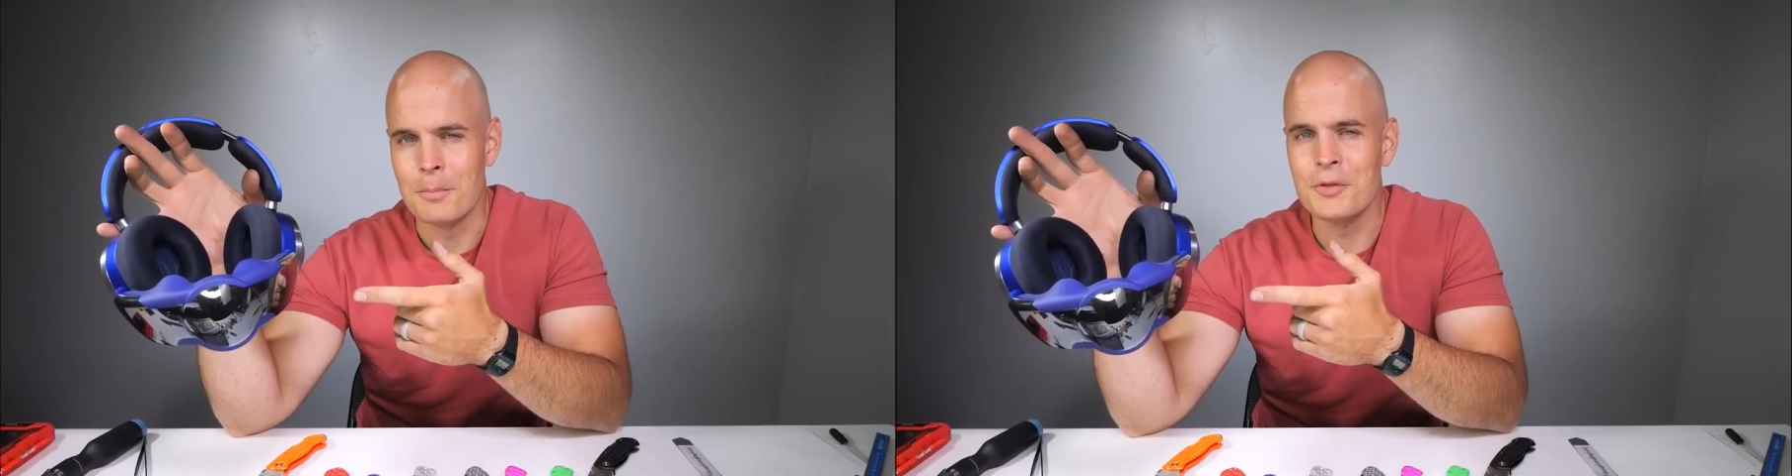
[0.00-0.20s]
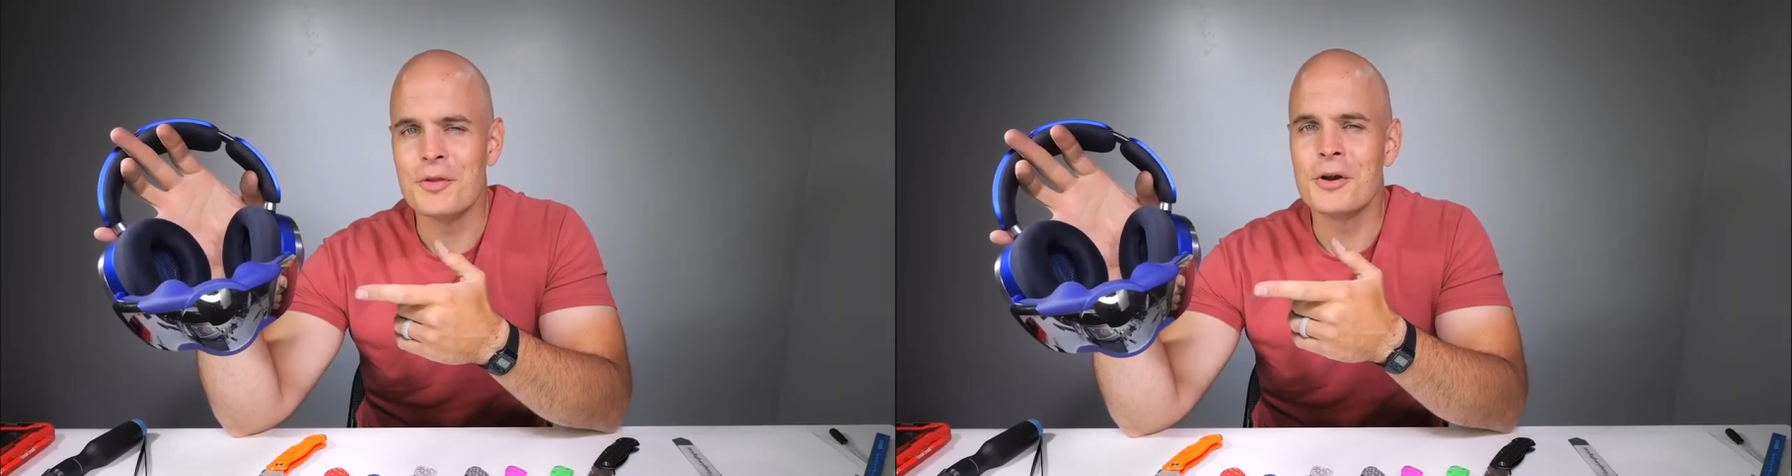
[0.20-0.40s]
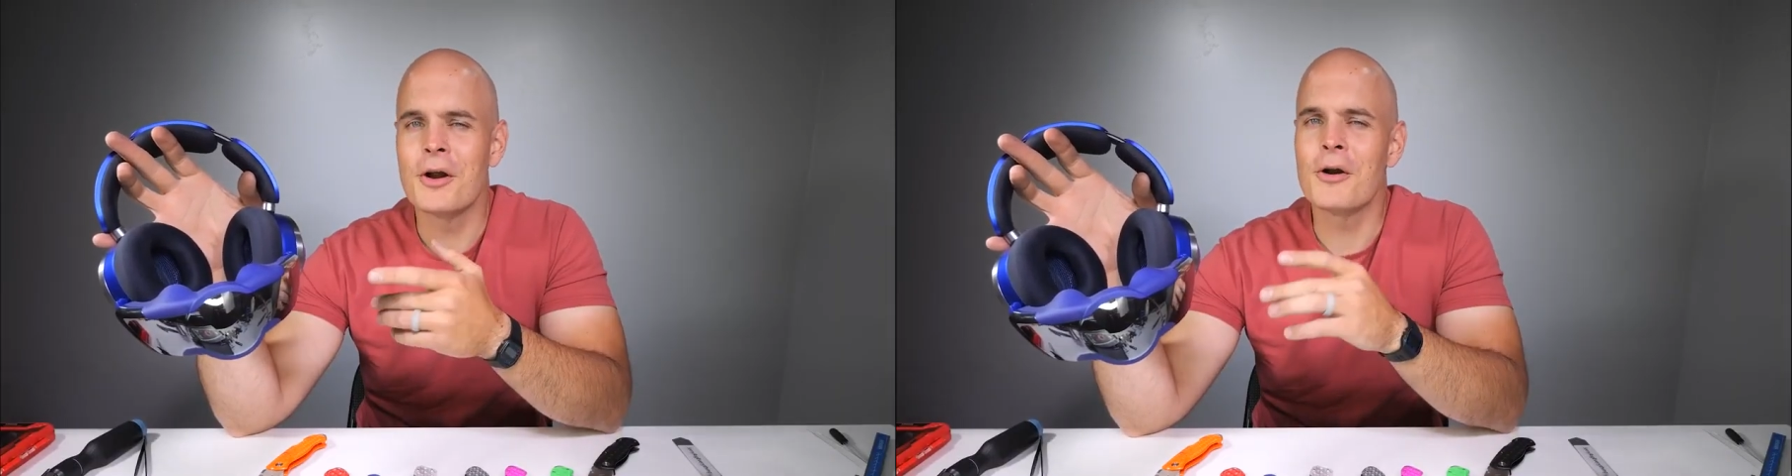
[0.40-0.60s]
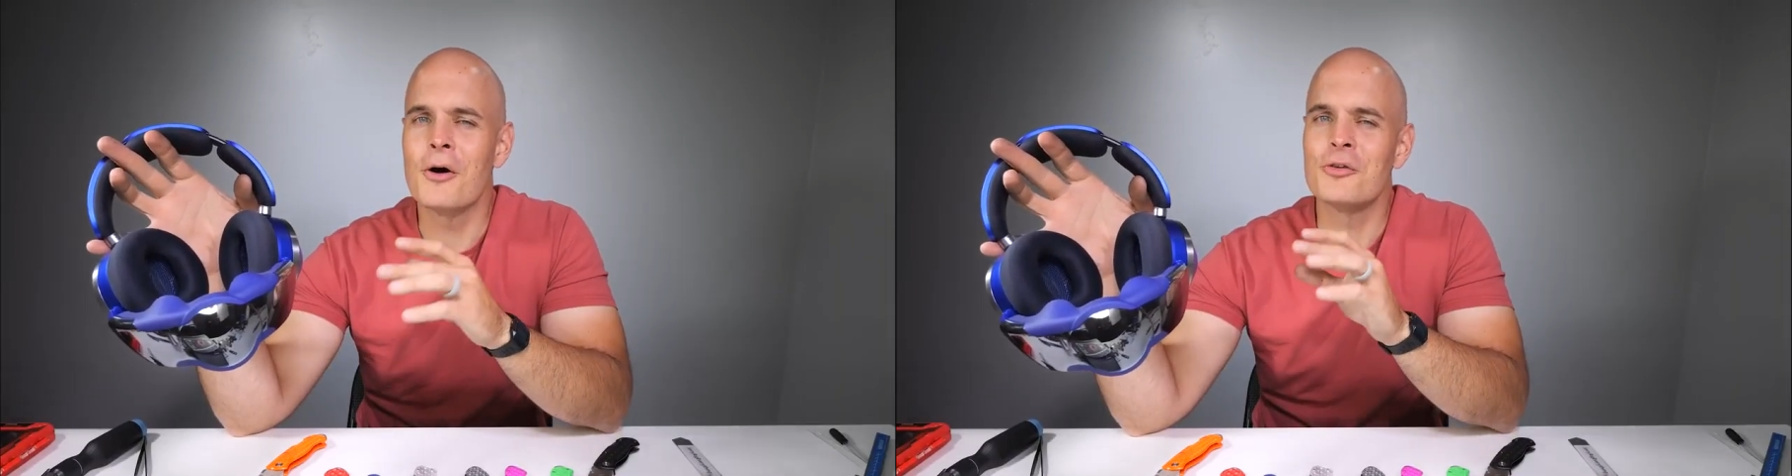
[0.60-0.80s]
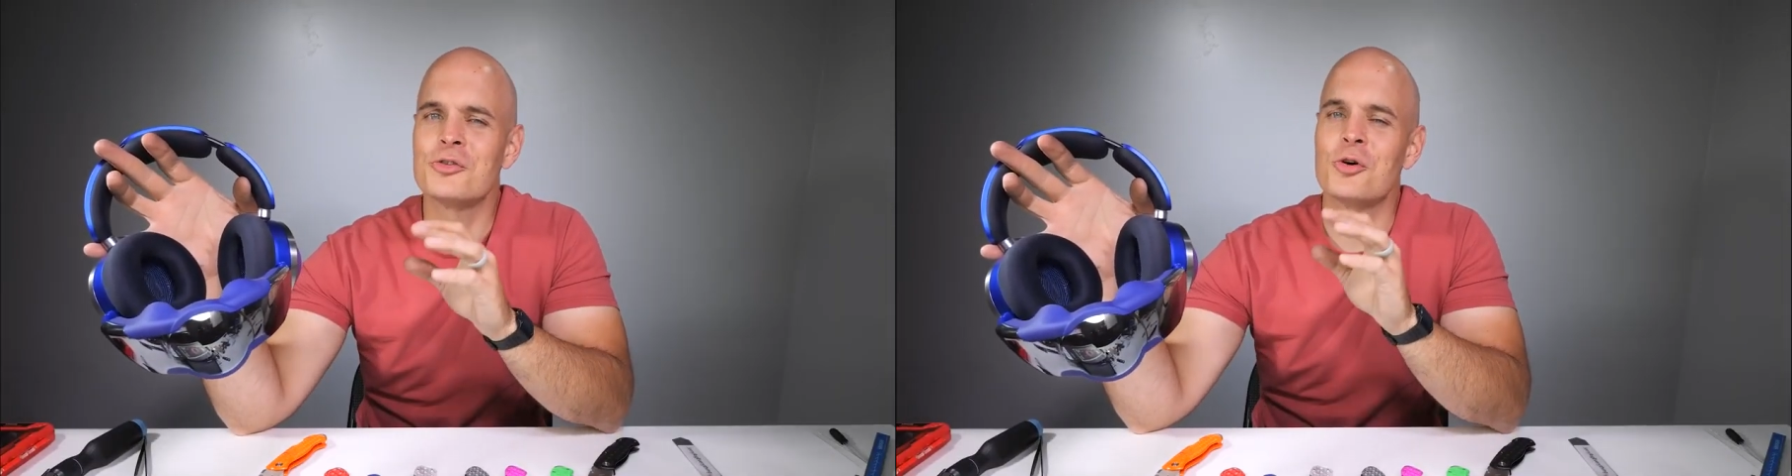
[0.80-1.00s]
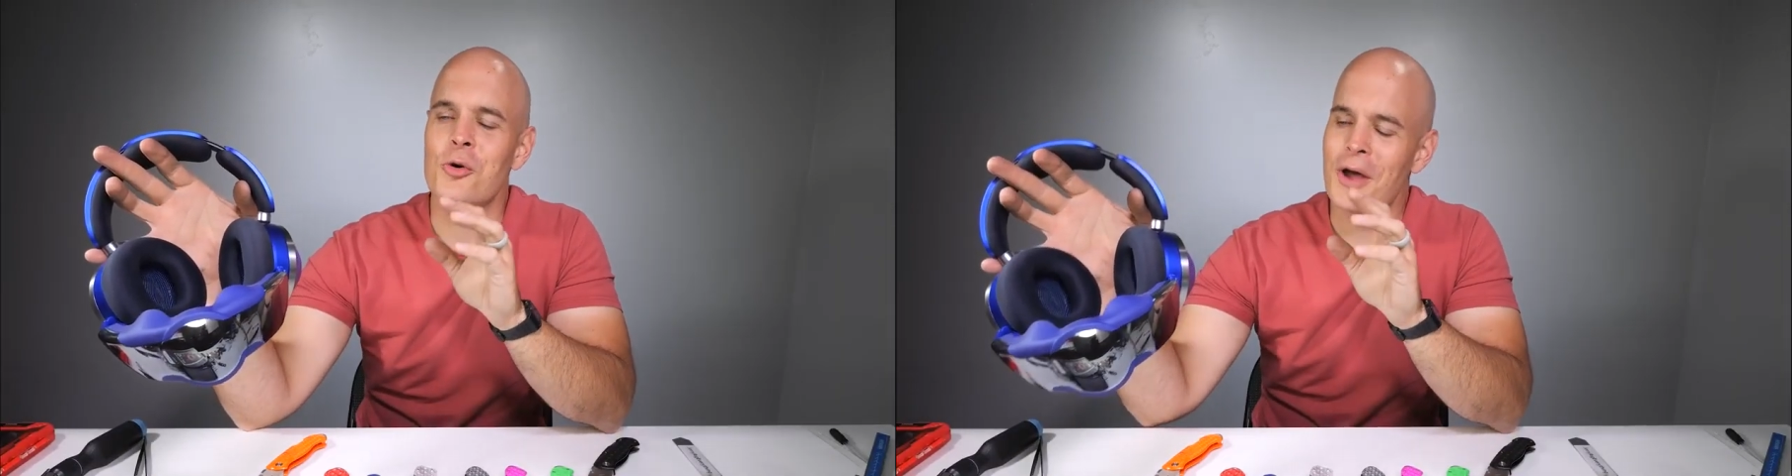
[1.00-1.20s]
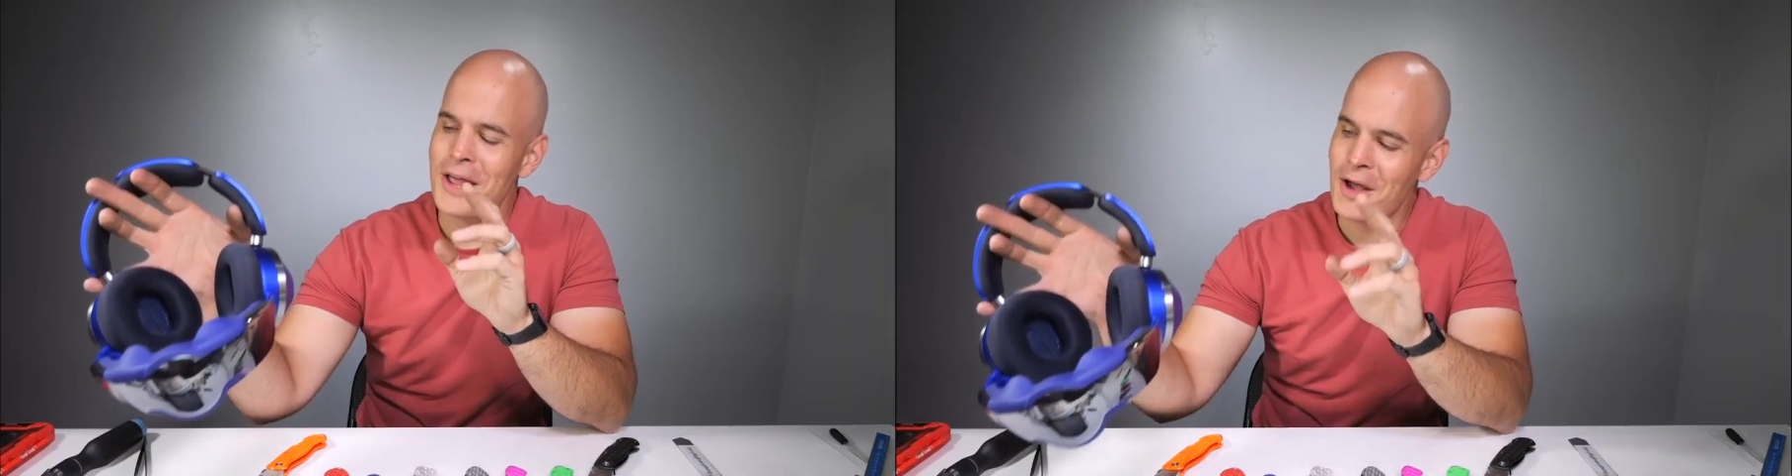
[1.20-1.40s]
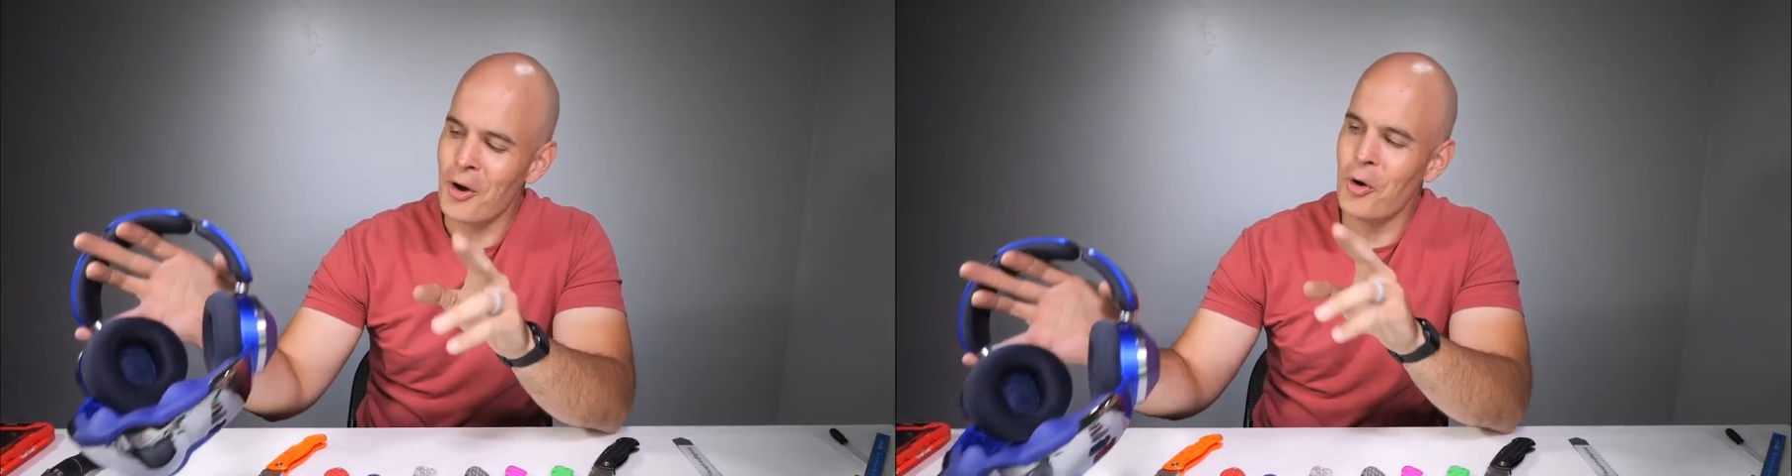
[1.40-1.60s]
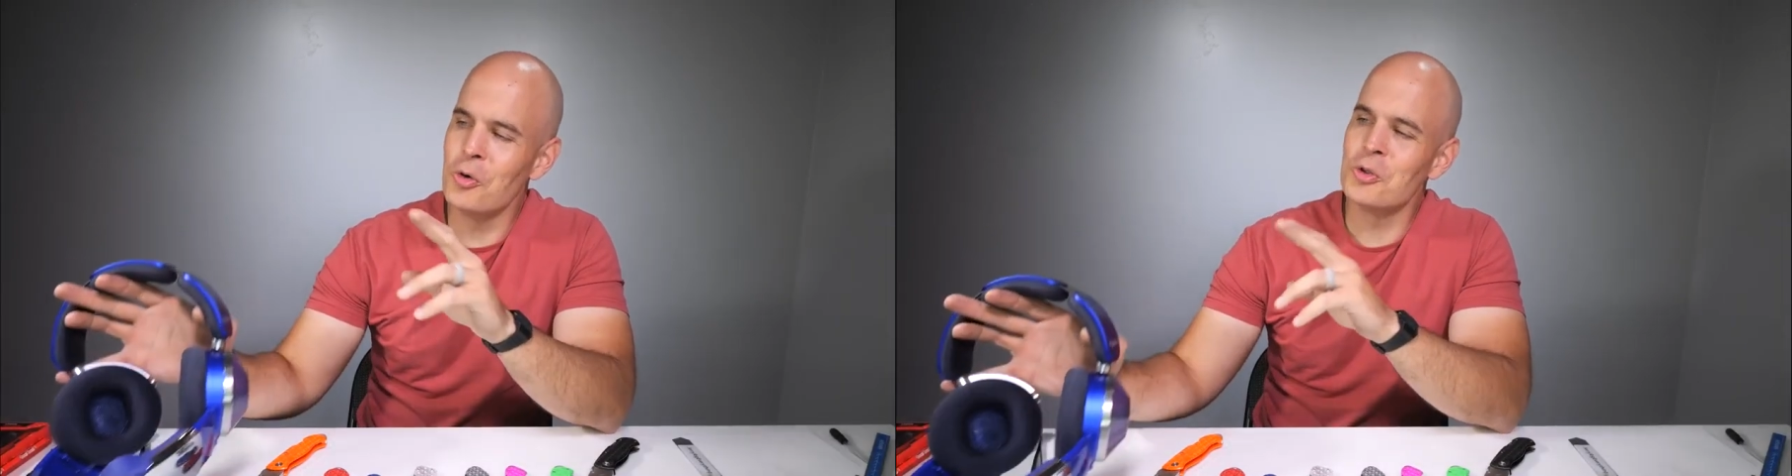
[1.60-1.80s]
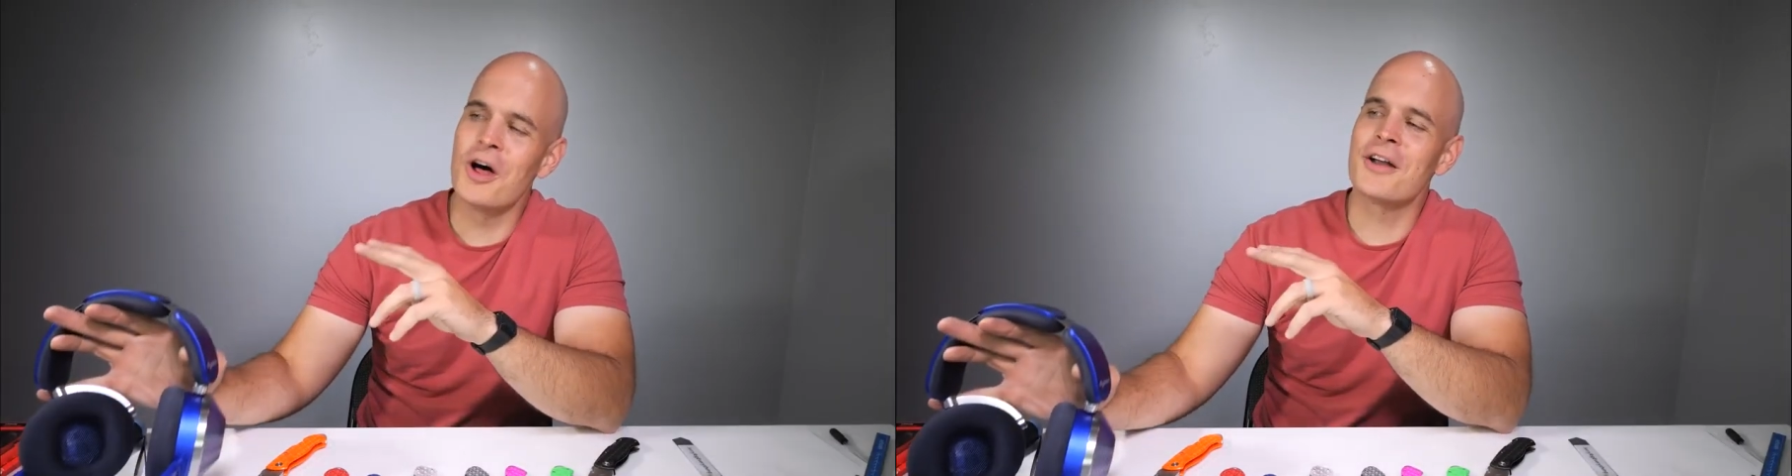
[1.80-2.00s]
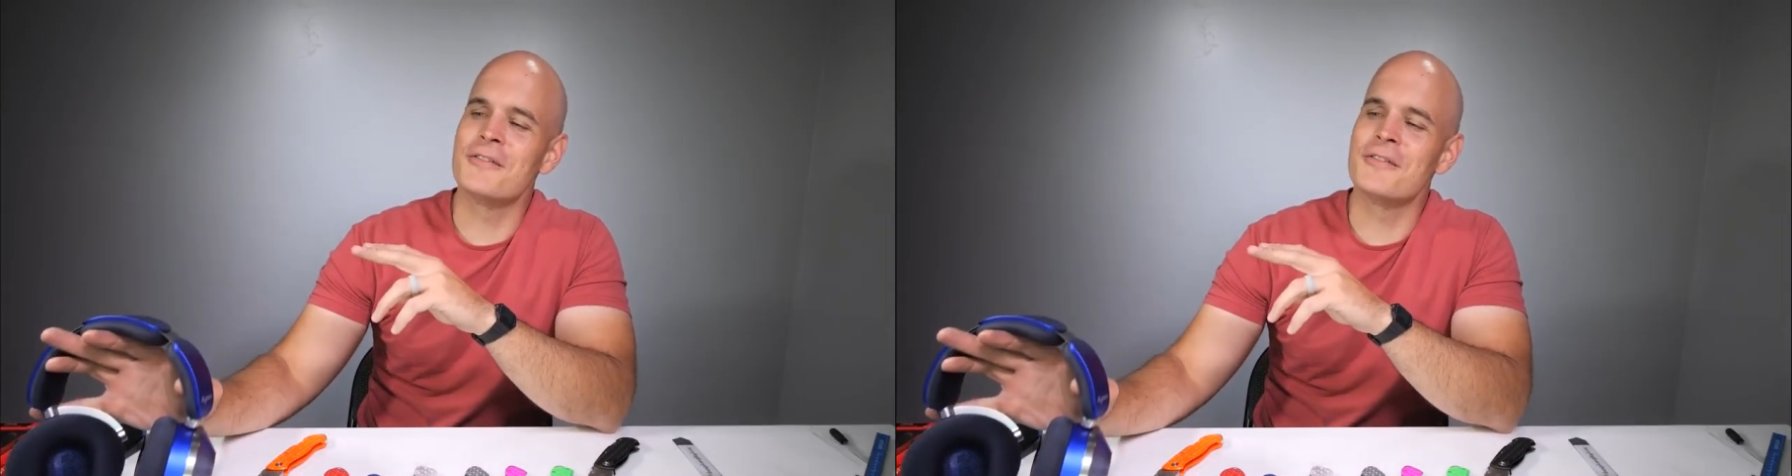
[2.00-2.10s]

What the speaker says: But there are also a whole lot